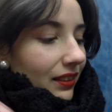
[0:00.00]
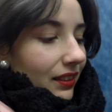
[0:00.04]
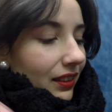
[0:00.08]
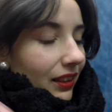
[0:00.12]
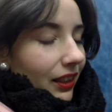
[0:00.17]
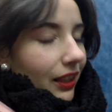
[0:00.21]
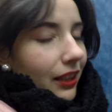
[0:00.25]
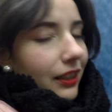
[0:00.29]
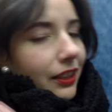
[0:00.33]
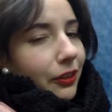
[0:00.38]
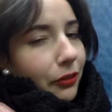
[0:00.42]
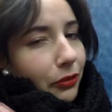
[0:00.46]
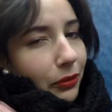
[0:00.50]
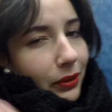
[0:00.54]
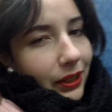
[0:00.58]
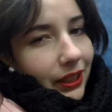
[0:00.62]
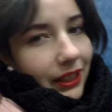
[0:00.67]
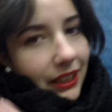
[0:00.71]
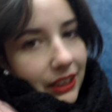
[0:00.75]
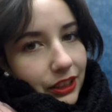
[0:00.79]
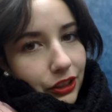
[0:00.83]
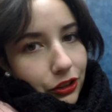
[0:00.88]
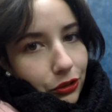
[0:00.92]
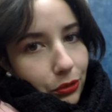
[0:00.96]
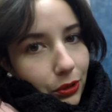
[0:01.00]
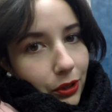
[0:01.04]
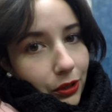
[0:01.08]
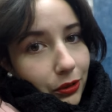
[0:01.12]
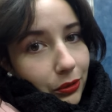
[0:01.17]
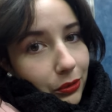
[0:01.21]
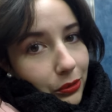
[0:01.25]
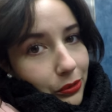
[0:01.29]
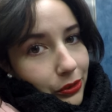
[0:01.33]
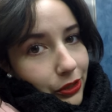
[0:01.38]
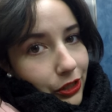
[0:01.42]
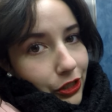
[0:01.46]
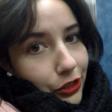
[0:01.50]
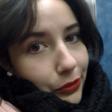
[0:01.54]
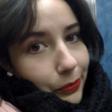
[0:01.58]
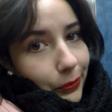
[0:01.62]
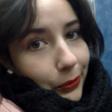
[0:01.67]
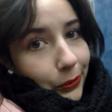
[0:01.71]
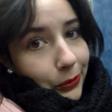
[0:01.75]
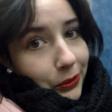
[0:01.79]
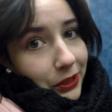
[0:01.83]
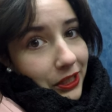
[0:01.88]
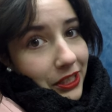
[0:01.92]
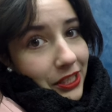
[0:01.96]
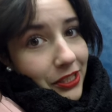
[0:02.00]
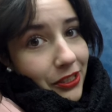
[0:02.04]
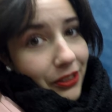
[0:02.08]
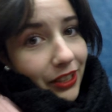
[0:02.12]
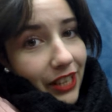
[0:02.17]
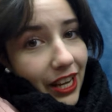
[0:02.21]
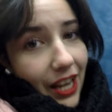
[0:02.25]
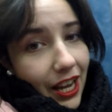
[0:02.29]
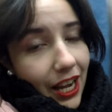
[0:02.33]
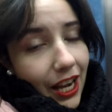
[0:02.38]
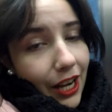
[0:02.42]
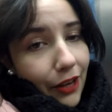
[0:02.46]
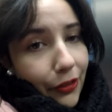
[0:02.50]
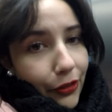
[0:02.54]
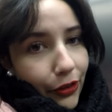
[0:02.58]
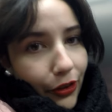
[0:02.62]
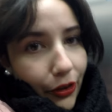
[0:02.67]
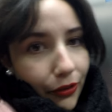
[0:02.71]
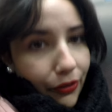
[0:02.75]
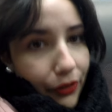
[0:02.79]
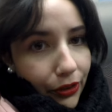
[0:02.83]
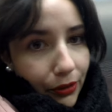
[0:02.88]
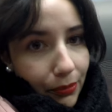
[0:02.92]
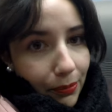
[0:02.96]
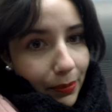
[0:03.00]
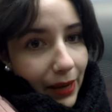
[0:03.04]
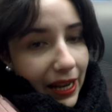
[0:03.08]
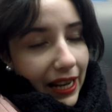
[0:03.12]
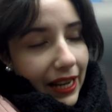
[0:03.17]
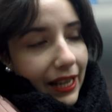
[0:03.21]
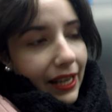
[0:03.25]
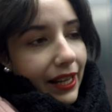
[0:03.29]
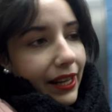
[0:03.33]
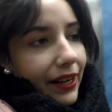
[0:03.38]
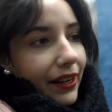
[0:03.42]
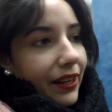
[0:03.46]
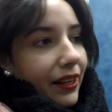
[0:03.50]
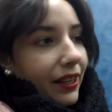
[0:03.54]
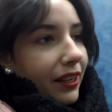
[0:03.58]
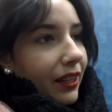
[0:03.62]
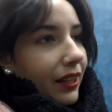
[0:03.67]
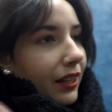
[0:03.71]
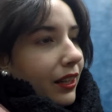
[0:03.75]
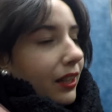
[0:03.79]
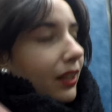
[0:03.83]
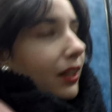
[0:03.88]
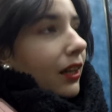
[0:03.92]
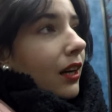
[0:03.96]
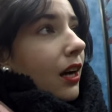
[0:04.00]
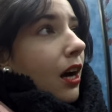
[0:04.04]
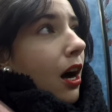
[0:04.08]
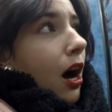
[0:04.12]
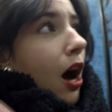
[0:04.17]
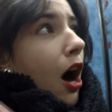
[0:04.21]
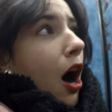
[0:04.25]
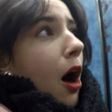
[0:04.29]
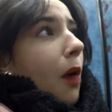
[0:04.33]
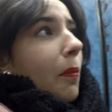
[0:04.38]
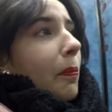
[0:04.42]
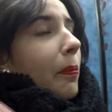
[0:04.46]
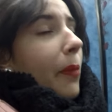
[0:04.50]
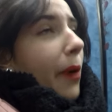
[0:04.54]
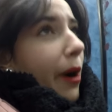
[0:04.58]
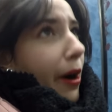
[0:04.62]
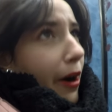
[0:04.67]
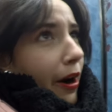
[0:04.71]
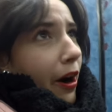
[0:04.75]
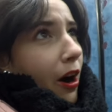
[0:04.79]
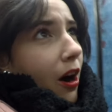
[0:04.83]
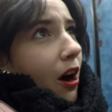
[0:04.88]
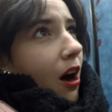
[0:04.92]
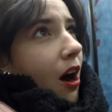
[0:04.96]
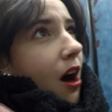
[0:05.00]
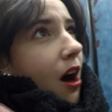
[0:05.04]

I really struggled this morning to get out of the bed, but